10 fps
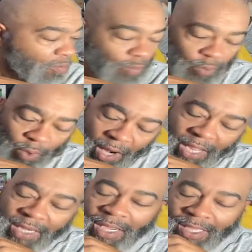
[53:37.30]

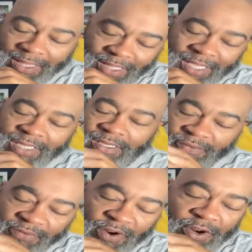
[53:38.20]
right this
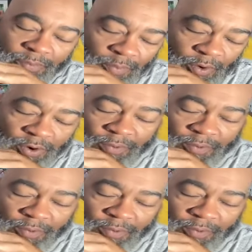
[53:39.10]
very mor-